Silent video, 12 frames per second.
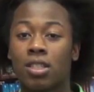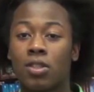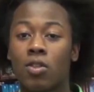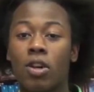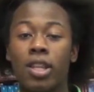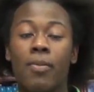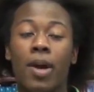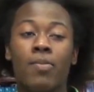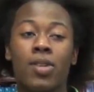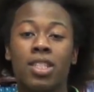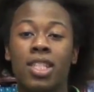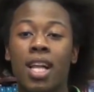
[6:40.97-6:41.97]
Or they might
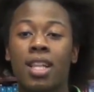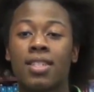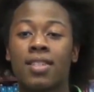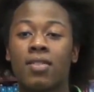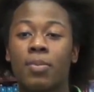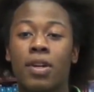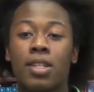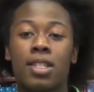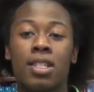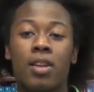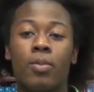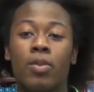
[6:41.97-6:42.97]
be jealous of the
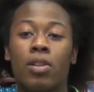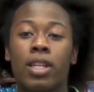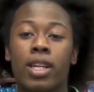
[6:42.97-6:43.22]
person they're bullying.